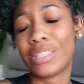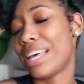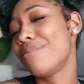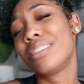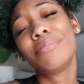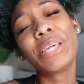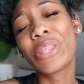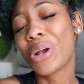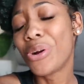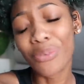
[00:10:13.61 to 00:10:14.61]
loves me
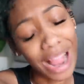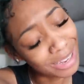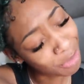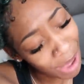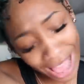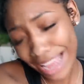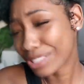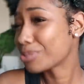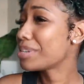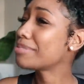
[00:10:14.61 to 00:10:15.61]
the correct way
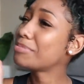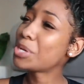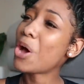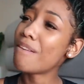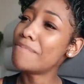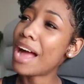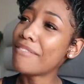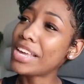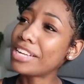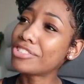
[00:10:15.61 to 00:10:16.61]
and sweeps me off my
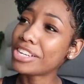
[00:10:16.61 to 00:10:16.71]
feet,